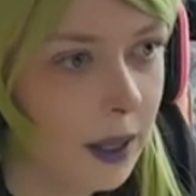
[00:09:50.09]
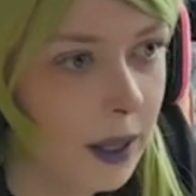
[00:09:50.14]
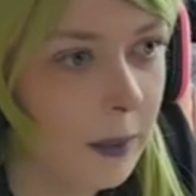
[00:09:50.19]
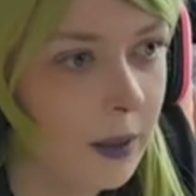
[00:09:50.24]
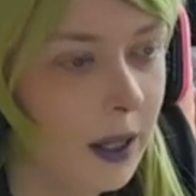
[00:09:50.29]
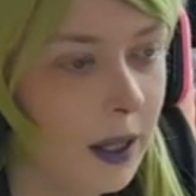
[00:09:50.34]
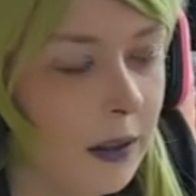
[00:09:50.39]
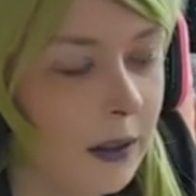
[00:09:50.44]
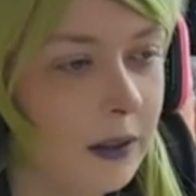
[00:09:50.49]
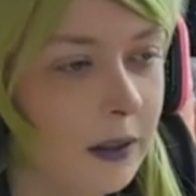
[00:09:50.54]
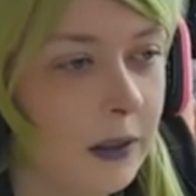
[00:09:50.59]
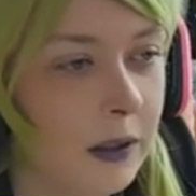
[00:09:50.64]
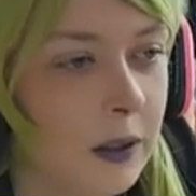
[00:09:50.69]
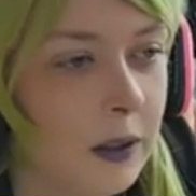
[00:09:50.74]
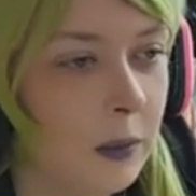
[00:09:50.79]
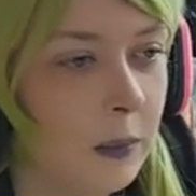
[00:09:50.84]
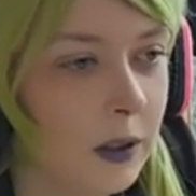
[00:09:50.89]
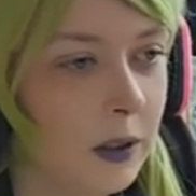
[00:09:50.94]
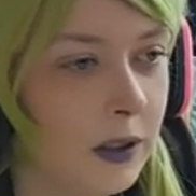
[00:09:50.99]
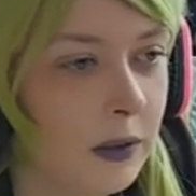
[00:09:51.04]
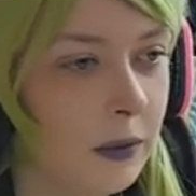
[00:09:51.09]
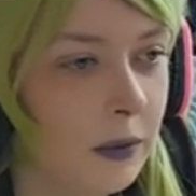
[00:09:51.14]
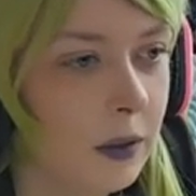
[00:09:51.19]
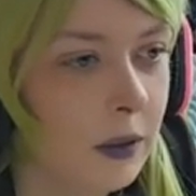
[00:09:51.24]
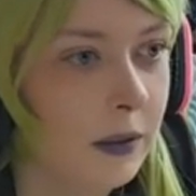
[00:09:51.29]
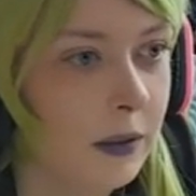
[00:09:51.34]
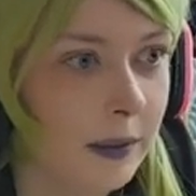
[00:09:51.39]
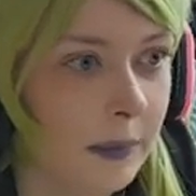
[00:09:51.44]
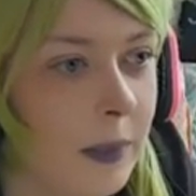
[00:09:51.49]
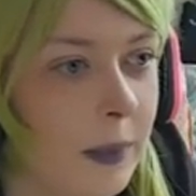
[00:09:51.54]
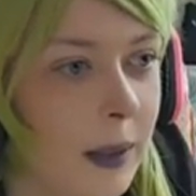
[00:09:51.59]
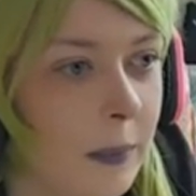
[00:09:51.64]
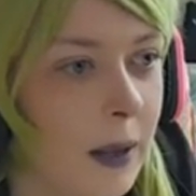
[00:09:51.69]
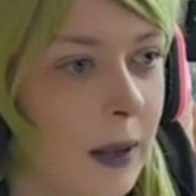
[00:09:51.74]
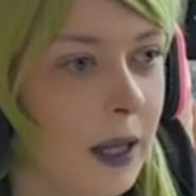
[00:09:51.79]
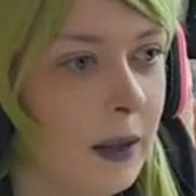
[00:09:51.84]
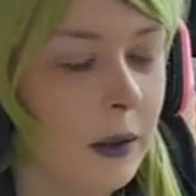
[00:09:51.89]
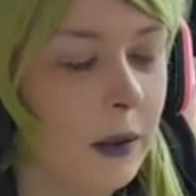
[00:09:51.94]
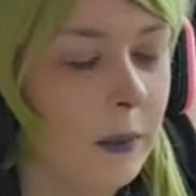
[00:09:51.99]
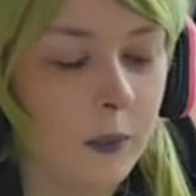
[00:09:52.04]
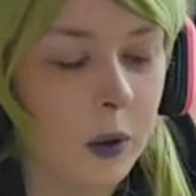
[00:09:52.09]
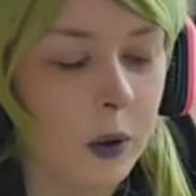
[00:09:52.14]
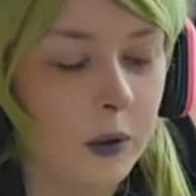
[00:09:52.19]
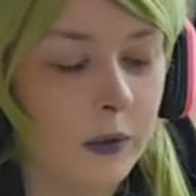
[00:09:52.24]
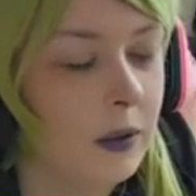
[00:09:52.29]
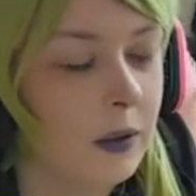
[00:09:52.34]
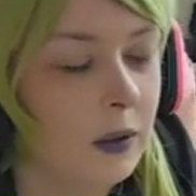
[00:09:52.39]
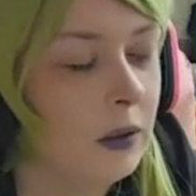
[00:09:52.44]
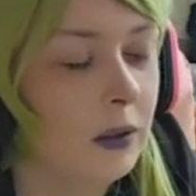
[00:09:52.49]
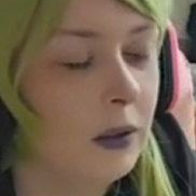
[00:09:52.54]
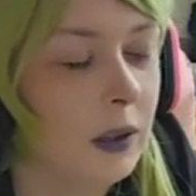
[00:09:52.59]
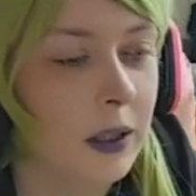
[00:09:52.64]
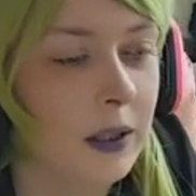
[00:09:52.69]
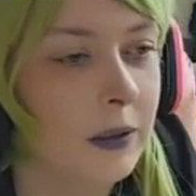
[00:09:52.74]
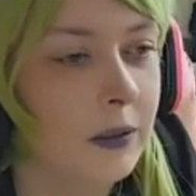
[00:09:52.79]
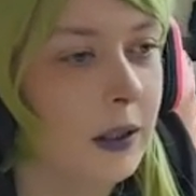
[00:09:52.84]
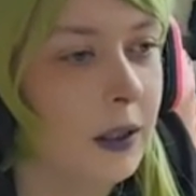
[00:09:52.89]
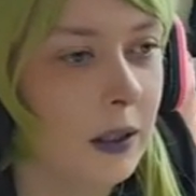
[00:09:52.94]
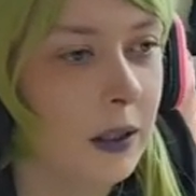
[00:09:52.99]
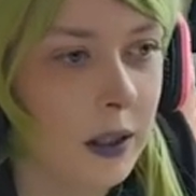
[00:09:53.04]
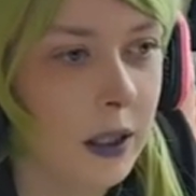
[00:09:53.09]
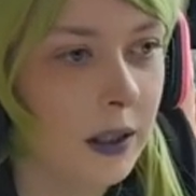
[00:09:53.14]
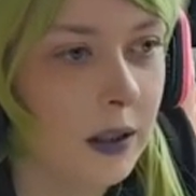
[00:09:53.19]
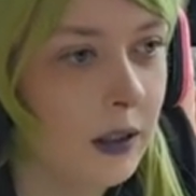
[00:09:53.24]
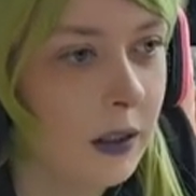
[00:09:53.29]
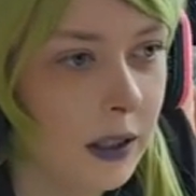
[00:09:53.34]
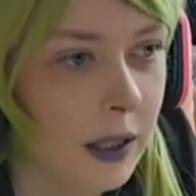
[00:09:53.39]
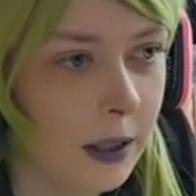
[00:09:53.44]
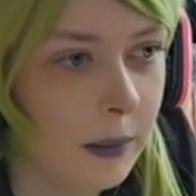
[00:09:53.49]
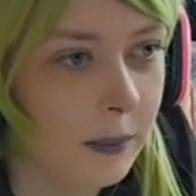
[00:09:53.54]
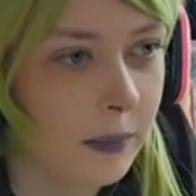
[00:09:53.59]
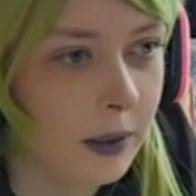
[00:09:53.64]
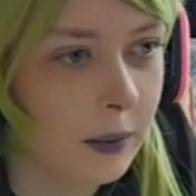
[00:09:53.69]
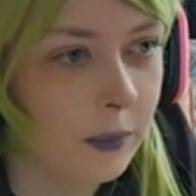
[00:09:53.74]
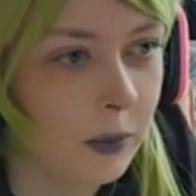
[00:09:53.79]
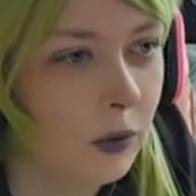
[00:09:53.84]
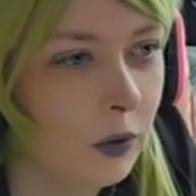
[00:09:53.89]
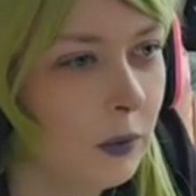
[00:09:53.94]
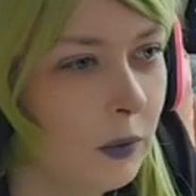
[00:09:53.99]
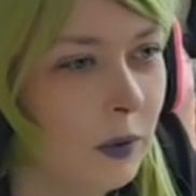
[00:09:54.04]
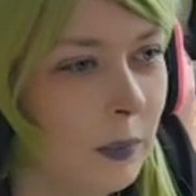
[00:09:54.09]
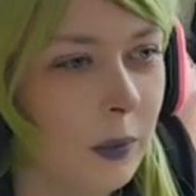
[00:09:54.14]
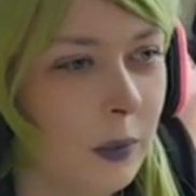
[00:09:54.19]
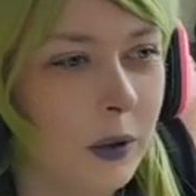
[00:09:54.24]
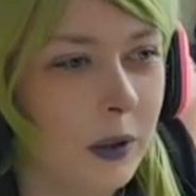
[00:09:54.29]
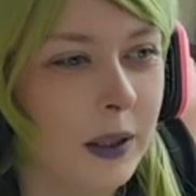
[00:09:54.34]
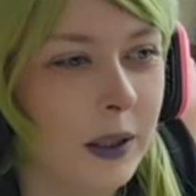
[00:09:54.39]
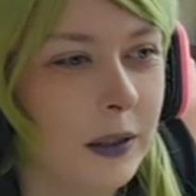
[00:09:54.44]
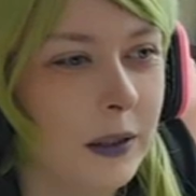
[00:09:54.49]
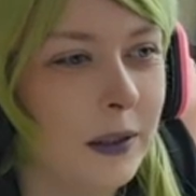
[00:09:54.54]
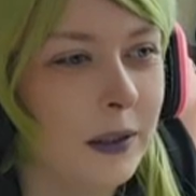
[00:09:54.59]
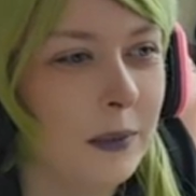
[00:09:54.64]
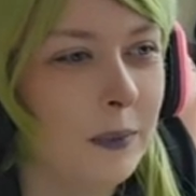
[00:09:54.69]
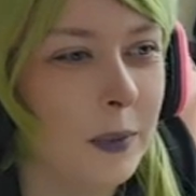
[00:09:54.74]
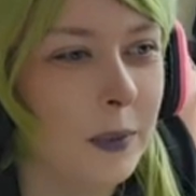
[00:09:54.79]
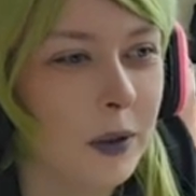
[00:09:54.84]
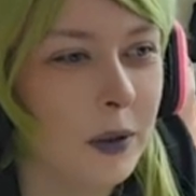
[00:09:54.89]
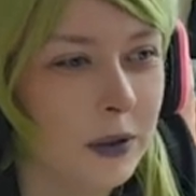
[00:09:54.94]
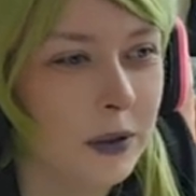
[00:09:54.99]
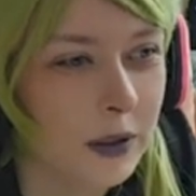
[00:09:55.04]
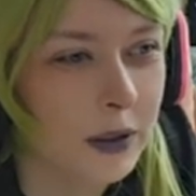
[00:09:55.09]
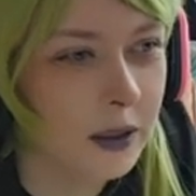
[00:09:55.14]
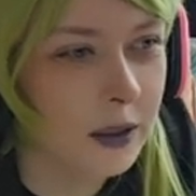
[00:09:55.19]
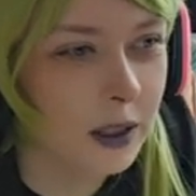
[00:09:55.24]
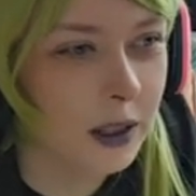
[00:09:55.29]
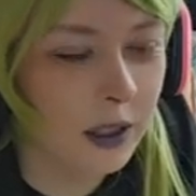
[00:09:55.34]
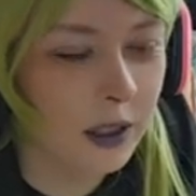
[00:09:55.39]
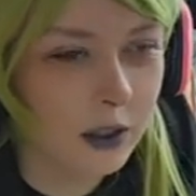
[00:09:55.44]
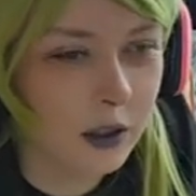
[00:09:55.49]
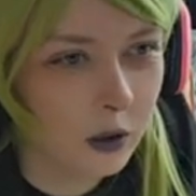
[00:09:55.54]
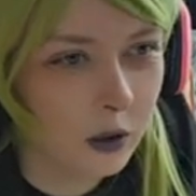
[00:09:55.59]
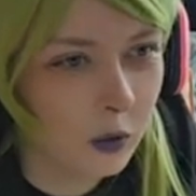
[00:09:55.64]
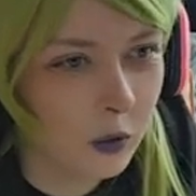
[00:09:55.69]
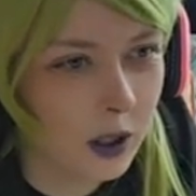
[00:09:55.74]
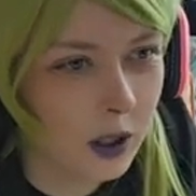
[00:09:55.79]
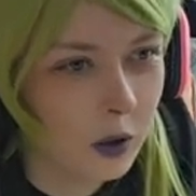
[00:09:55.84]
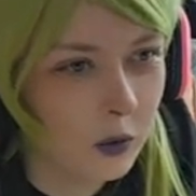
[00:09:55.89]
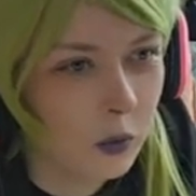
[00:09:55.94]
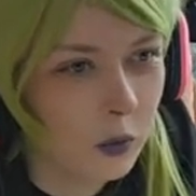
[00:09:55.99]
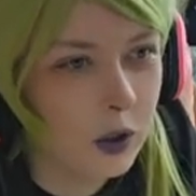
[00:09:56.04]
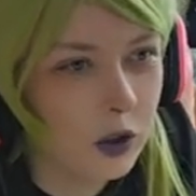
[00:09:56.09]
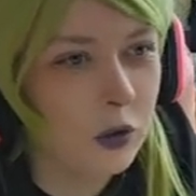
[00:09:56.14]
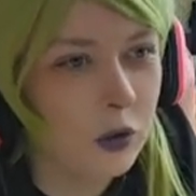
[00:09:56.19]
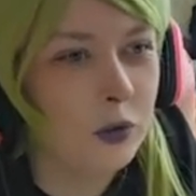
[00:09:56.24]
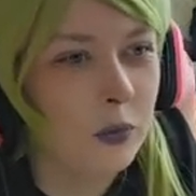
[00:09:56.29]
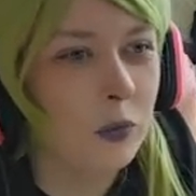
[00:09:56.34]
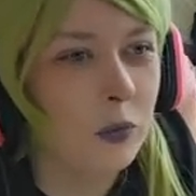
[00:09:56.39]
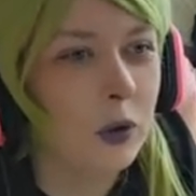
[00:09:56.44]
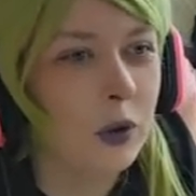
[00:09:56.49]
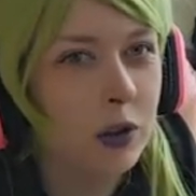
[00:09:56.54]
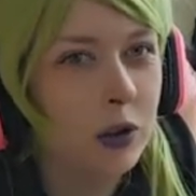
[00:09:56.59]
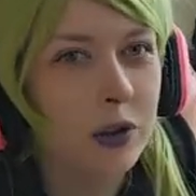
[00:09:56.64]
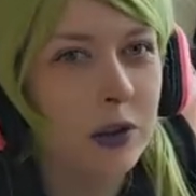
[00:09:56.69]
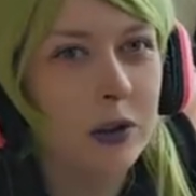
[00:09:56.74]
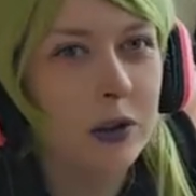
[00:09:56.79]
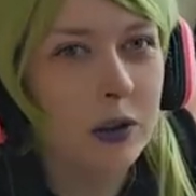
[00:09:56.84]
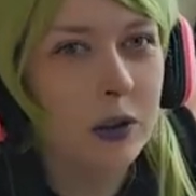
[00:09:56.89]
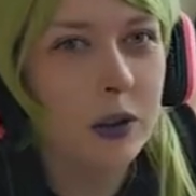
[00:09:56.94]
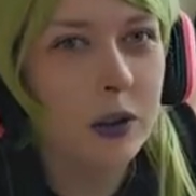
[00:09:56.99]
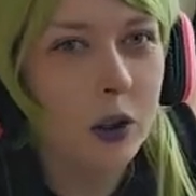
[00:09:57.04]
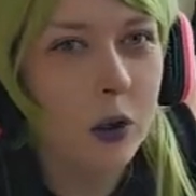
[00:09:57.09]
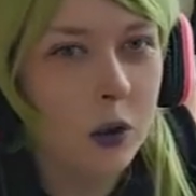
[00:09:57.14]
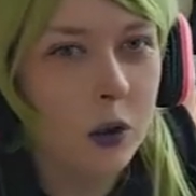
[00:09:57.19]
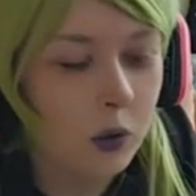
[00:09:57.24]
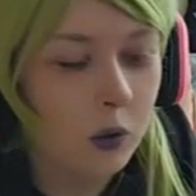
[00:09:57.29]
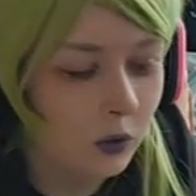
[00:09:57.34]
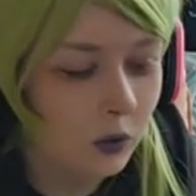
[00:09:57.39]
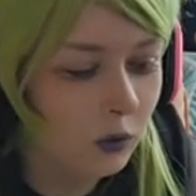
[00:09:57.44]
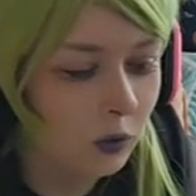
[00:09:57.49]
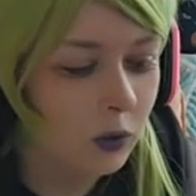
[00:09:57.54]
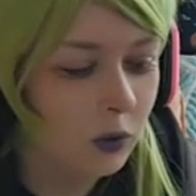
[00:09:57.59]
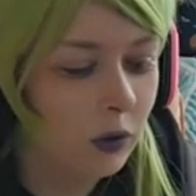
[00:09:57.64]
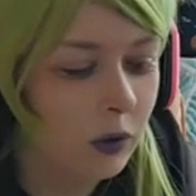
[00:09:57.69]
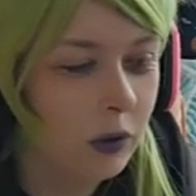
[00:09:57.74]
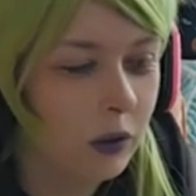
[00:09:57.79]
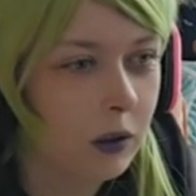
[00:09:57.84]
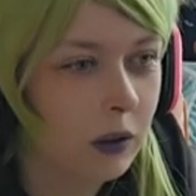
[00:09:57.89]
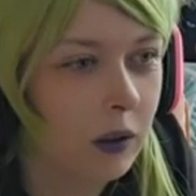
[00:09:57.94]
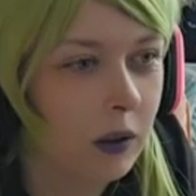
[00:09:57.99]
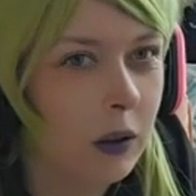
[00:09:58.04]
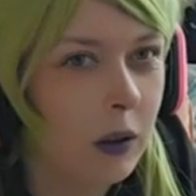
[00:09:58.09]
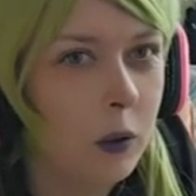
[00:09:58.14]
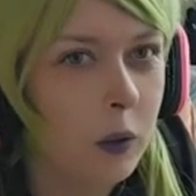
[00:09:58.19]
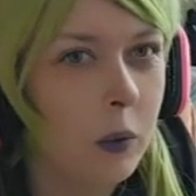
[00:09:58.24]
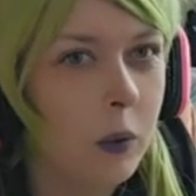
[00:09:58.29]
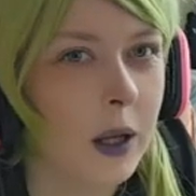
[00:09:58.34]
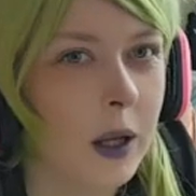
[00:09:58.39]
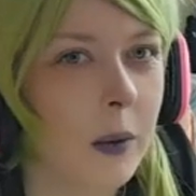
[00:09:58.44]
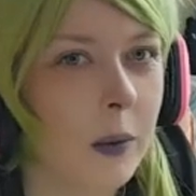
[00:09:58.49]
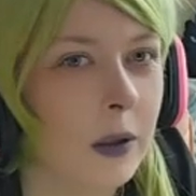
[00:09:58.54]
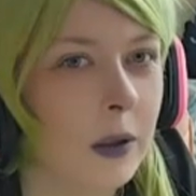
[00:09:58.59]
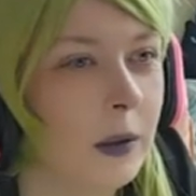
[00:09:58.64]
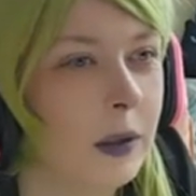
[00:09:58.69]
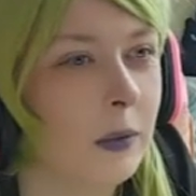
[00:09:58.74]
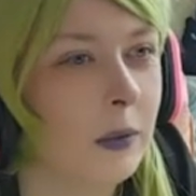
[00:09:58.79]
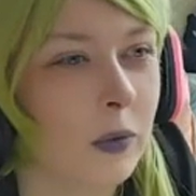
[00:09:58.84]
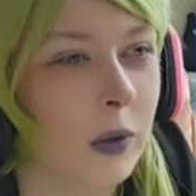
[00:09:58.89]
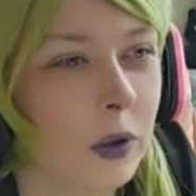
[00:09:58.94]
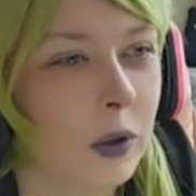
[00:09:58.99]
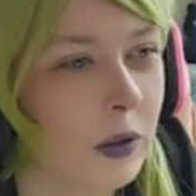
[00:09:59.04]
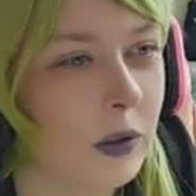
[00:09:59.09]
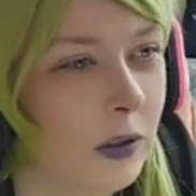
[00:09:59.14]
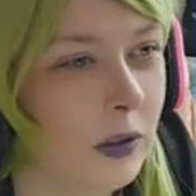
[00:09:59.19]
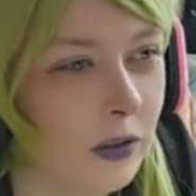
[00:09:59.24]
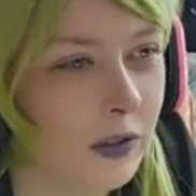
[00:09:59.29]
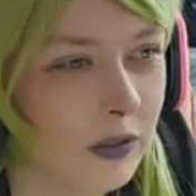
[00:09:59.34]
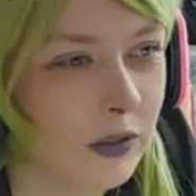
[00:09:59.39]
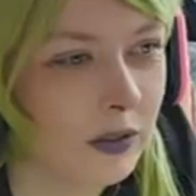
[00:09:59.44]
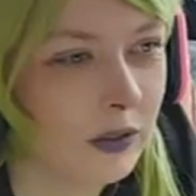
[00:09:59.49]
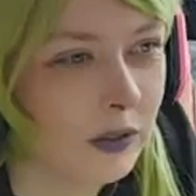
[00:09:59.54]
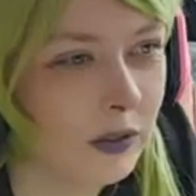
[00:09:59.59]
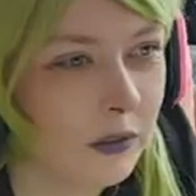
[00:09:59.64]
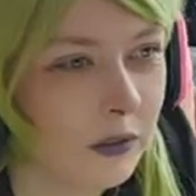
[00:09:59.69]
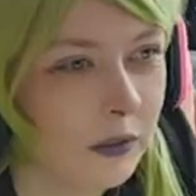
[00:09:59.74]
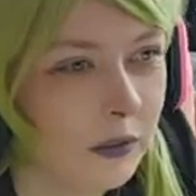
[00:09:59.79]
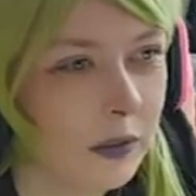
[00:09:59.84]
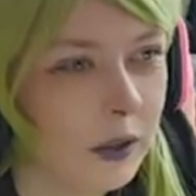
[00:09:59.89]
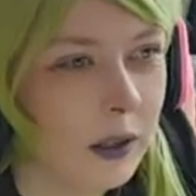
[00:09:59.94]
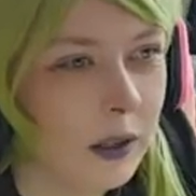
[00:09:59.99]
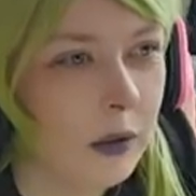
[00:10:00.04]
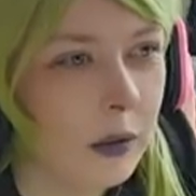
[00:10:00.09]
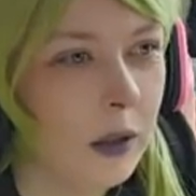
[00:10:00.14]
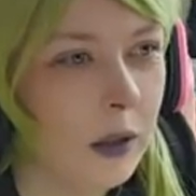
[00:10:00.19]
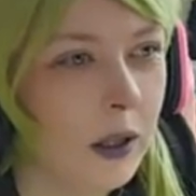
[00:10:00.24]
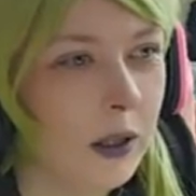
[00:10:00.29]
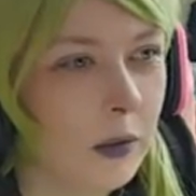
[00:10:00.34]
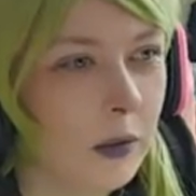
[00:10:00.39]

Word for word: having so much fun. I'd be having more fun if I could actually hit people with my bullets, but hey ho. Wait, we're doing Rust. No. Why are we doing Rust? I don't like